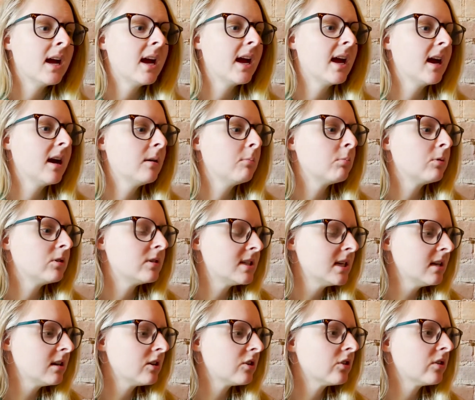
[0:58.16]
And
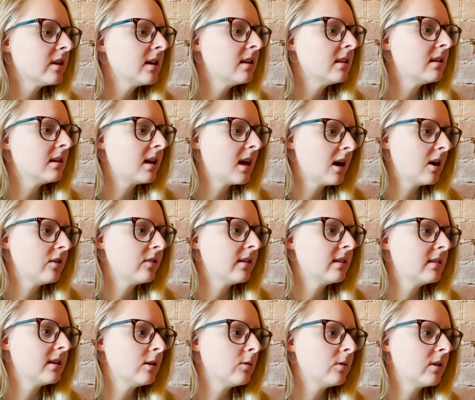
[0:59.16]
particularly the care
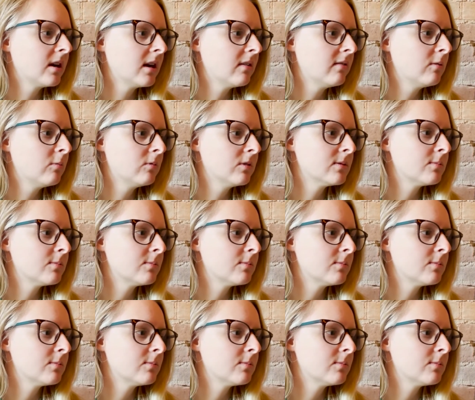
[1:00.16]
that they were given was